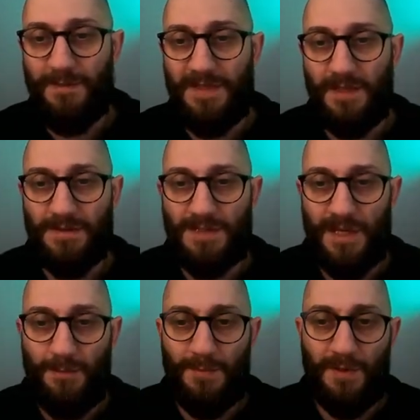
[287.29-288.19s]
of the other
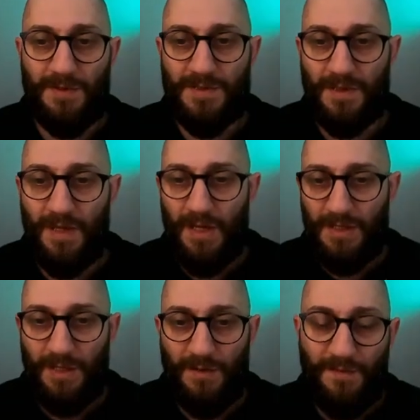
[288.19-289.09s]
champions
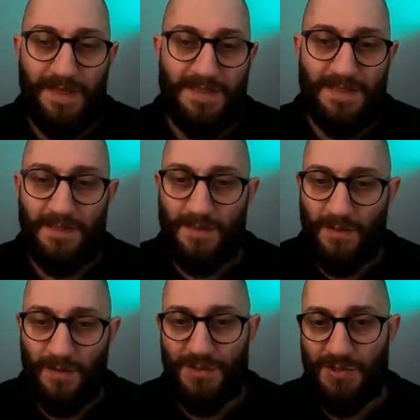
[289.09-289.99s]
that you're facing are
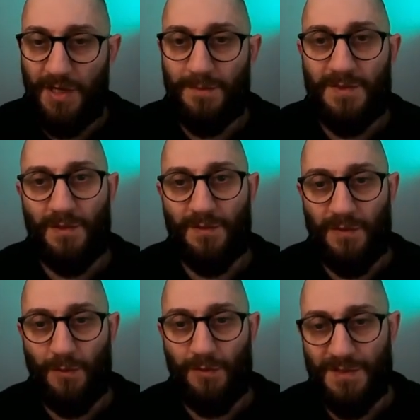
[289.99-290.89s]
going to jump
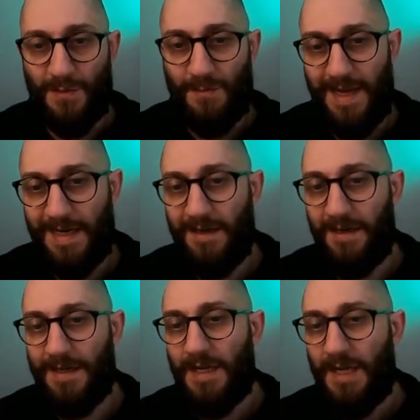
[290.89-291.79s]
towards your
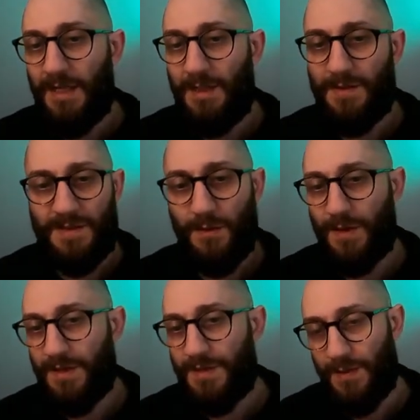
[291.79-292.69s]
backline. You're still
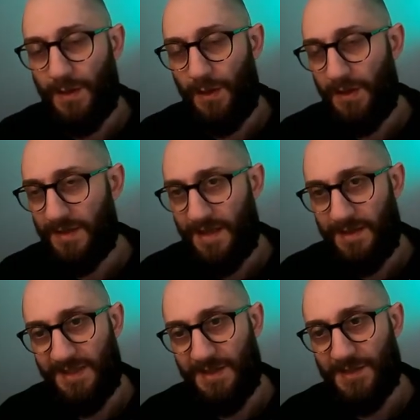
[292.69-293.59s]
going to do a lot of
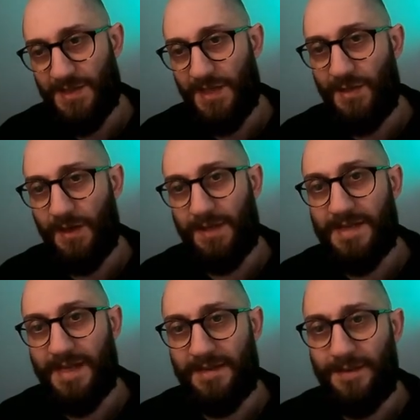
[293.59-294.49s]
damage and you're going
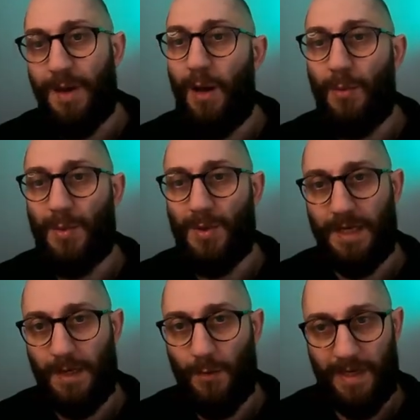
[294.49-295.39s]
to take them out
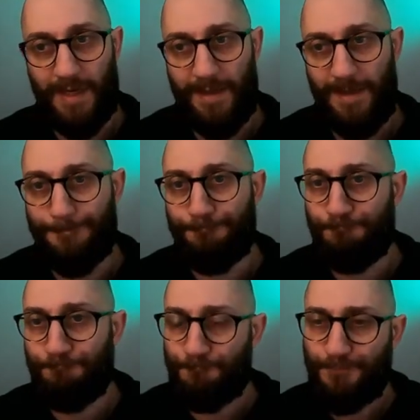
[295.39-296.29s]
pretty quickly.
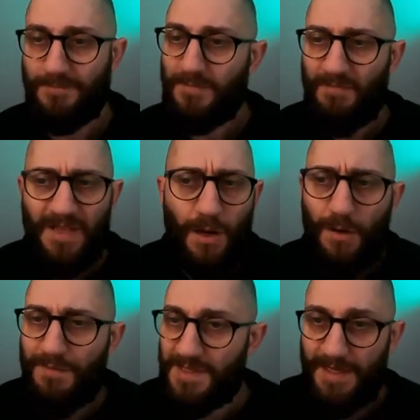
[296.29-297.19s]
Now,
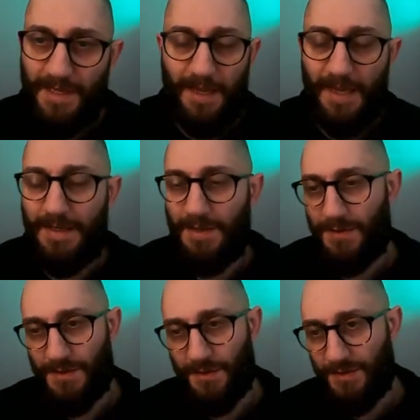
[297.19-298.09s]
obviously, again, you
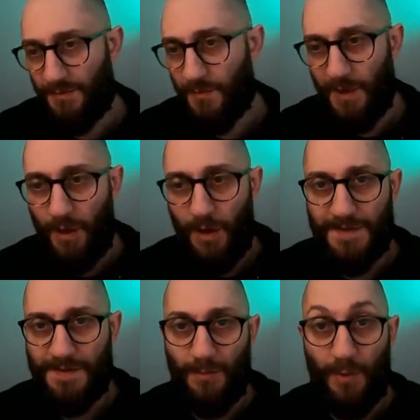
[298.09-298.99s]
should rely
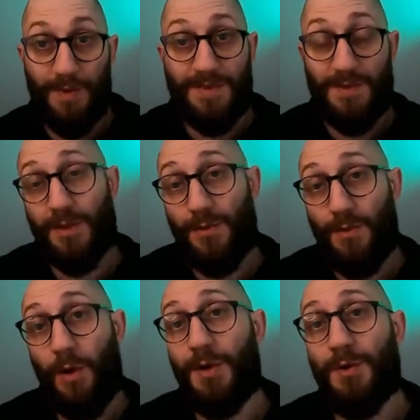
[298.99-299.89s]
to the points where
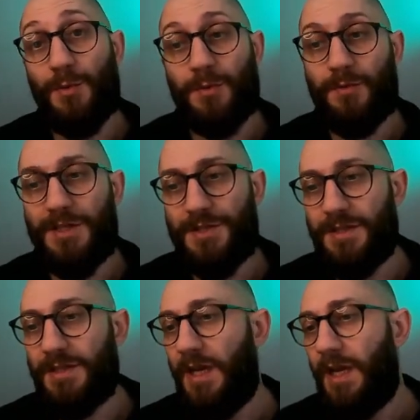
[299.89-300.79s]
you are in your
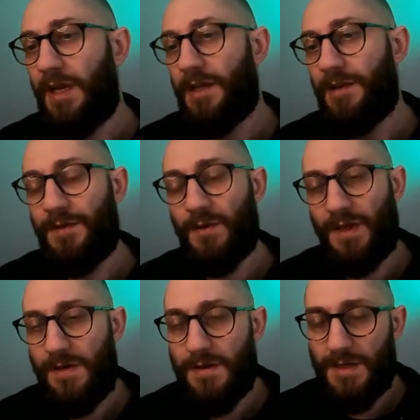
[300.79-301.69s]
progression. If your
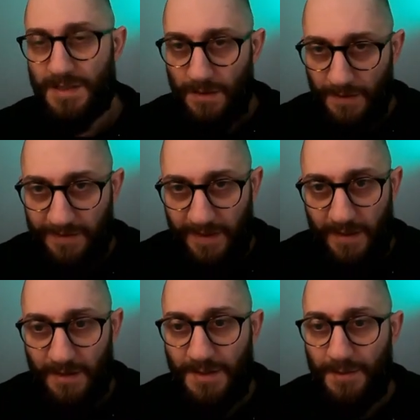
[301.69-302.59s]
gear is not
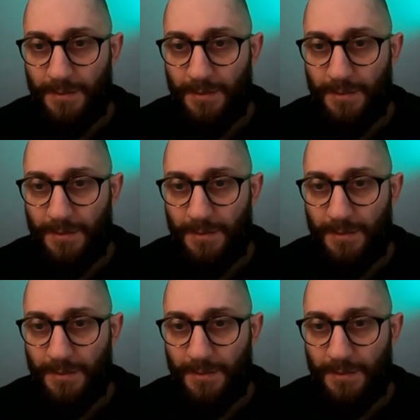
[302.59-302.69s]
there, you're